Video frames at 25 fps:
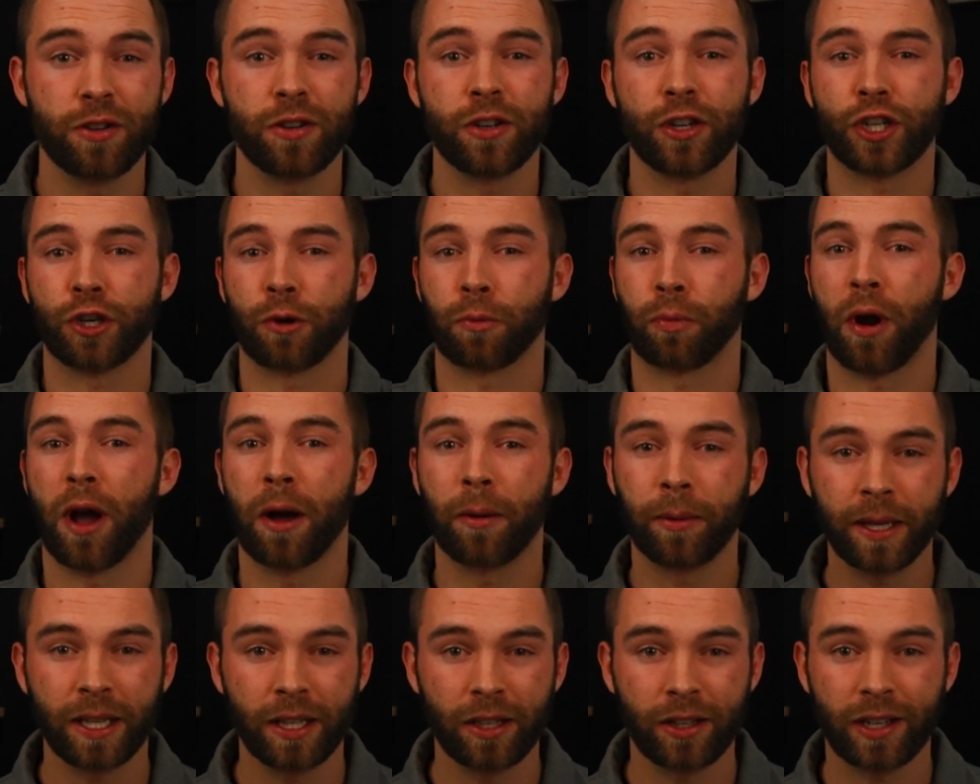You should
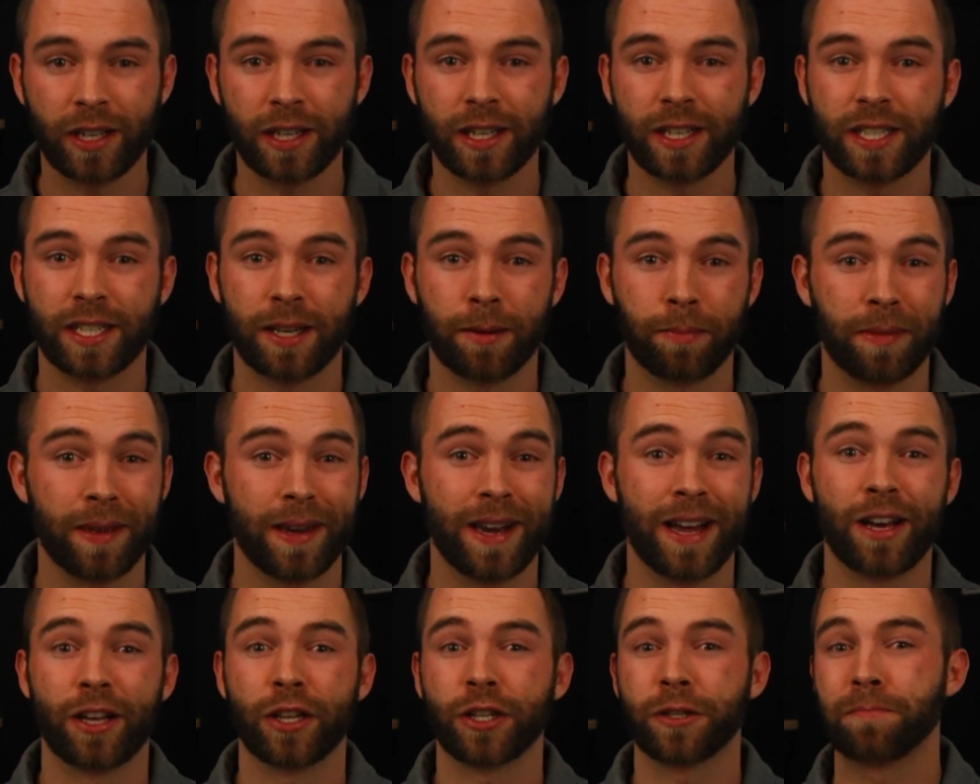probably look into
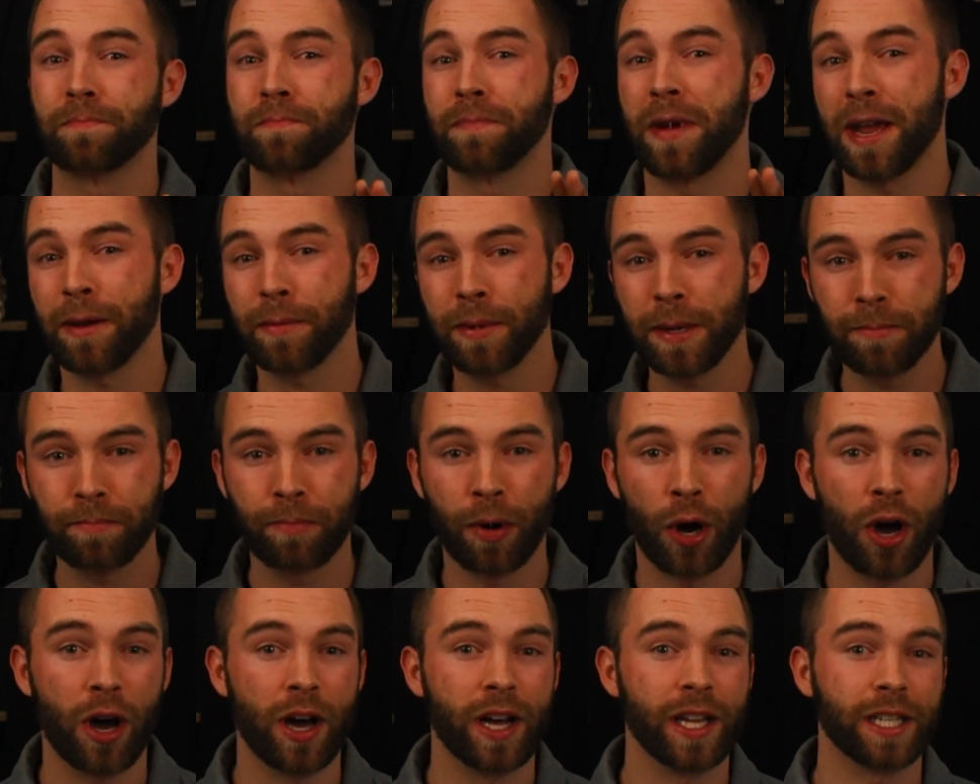something else, maybe
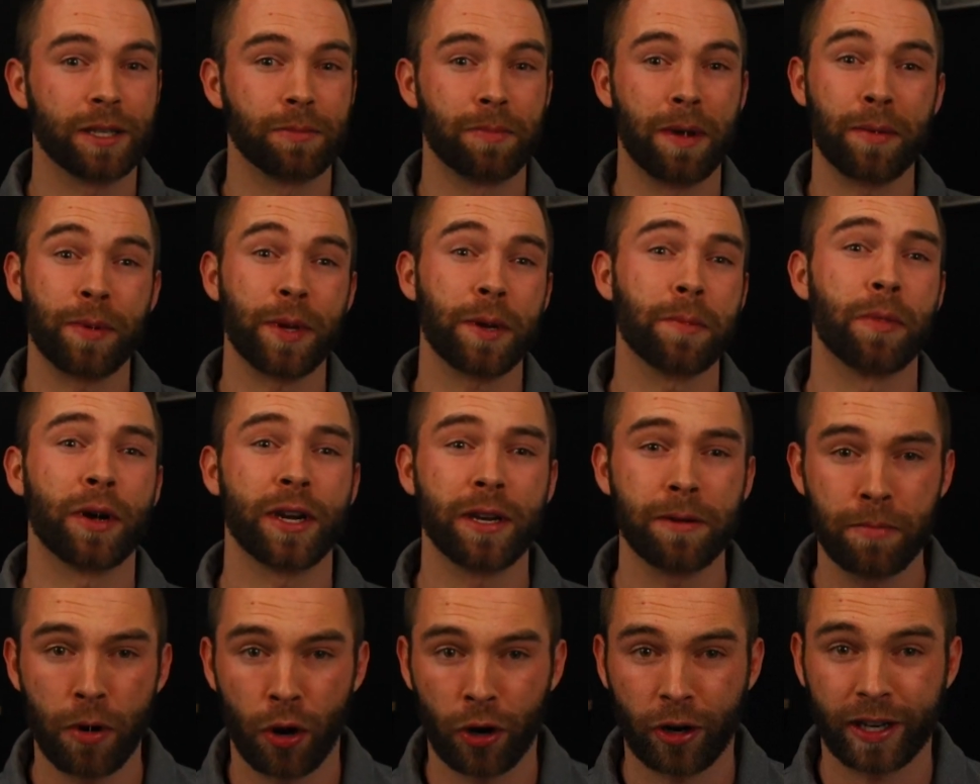bonds, maybe a
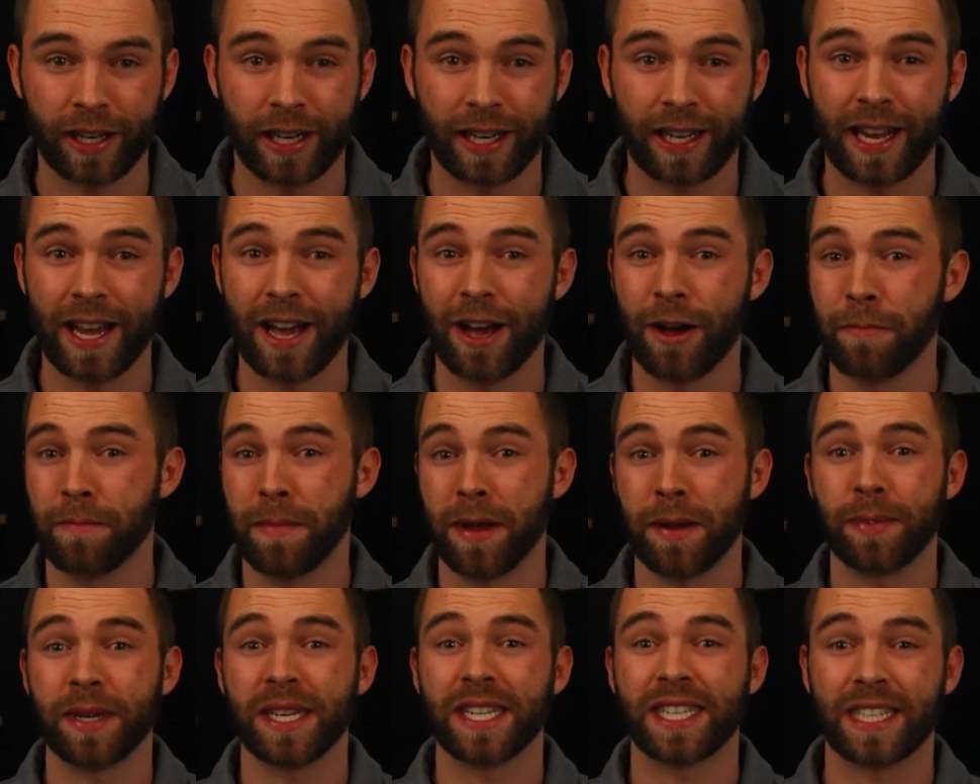money market account,
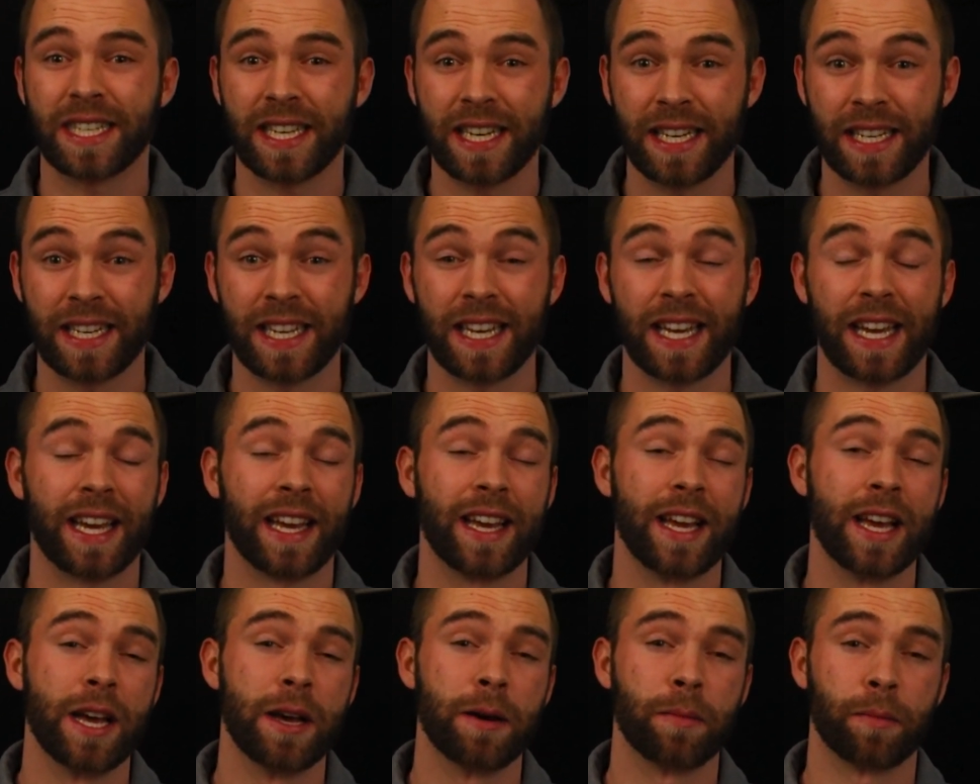maybe a C
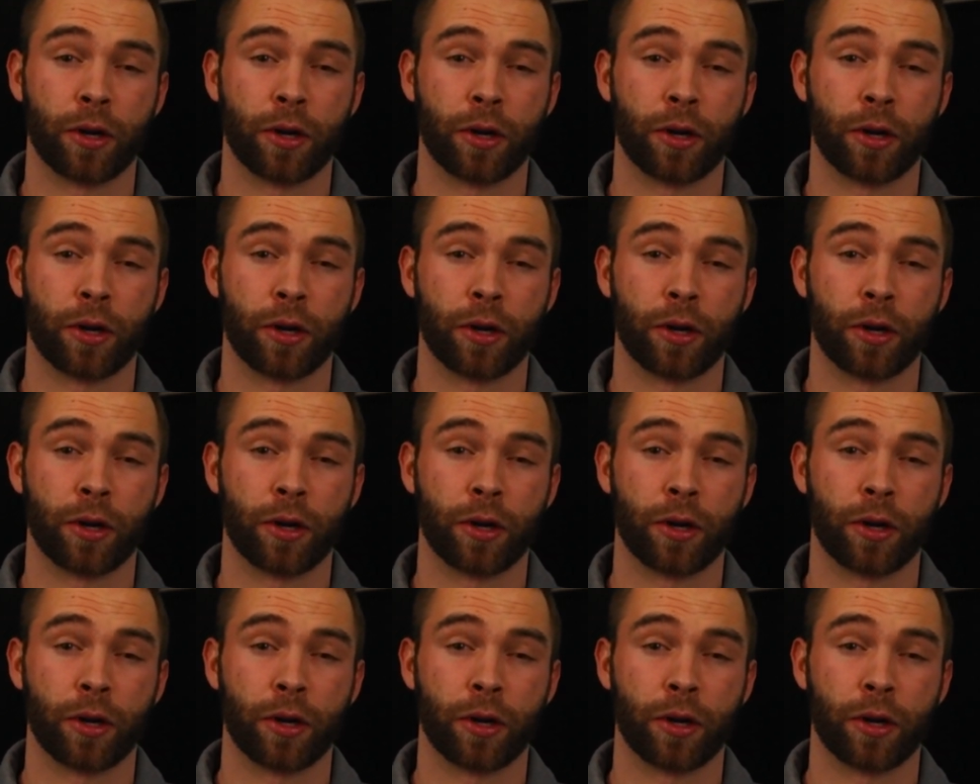D.